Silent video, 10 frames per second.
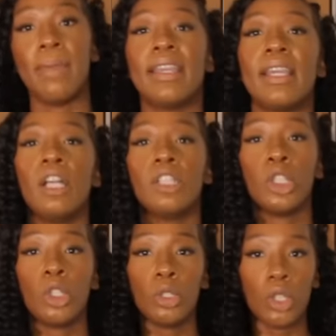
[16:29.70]
make it a
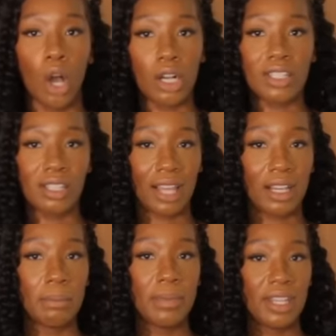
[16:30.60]
little longer to
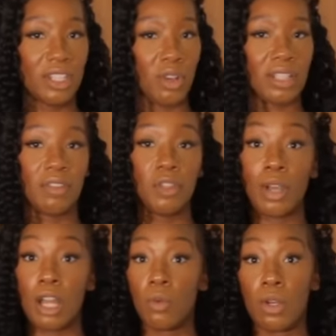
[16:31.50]
like a midi dress if you
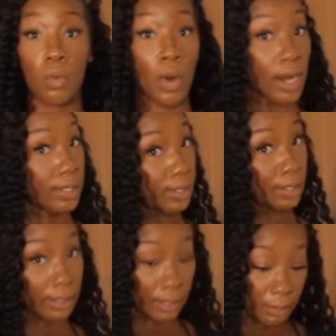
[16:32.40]
kind of want to wear it to the
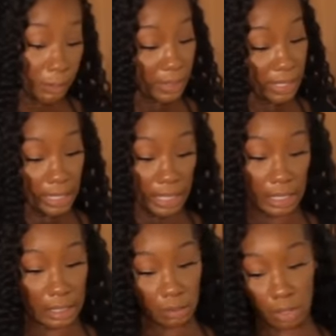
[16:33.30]
club and
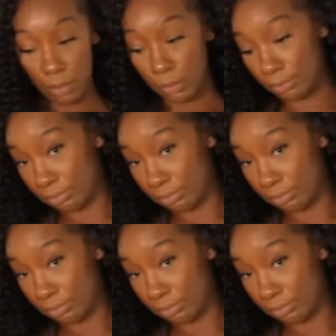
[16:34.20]
be, you know,